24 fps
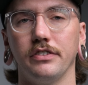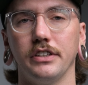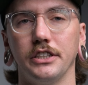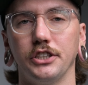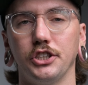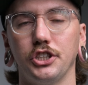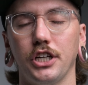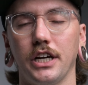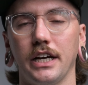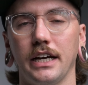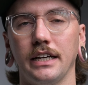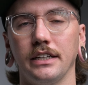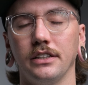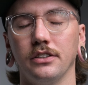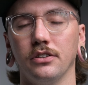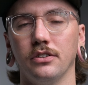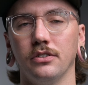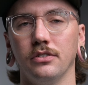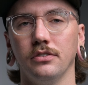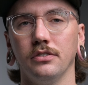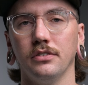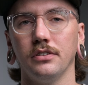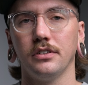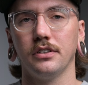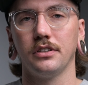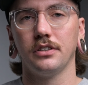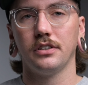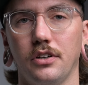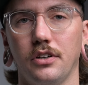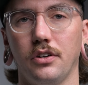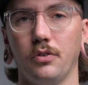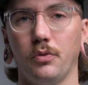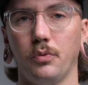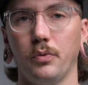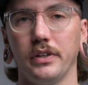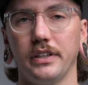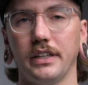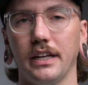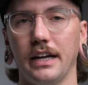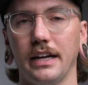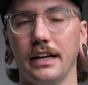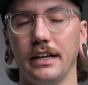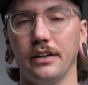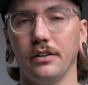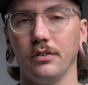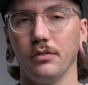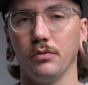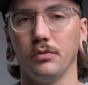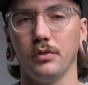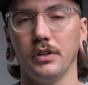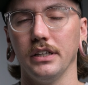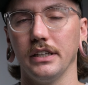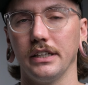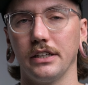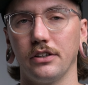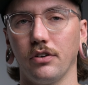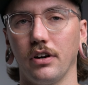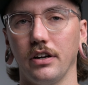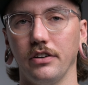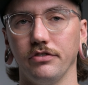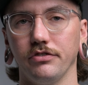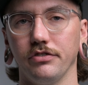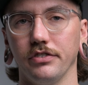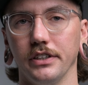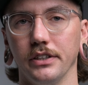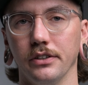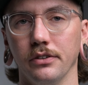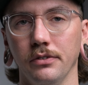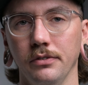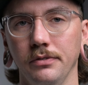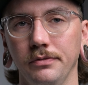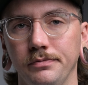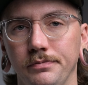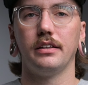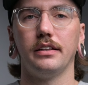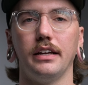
inch handle with a really great feel.